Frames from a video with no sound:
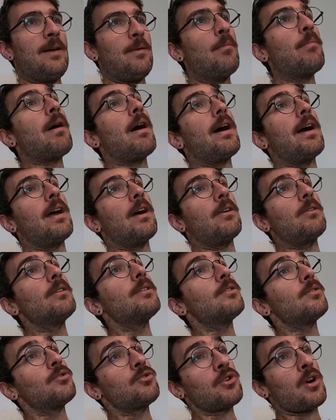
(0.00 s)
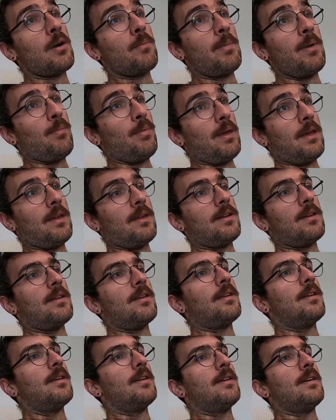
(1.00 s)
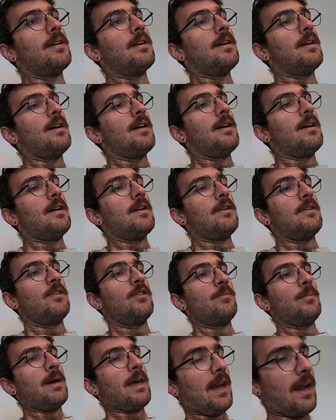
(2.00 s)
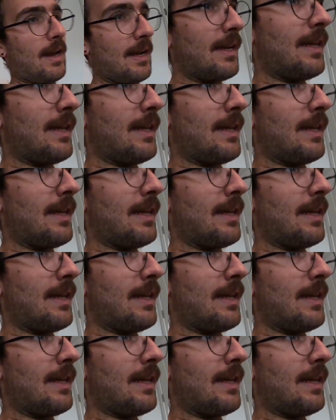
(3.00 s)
and buy a little Sharpie pen. And I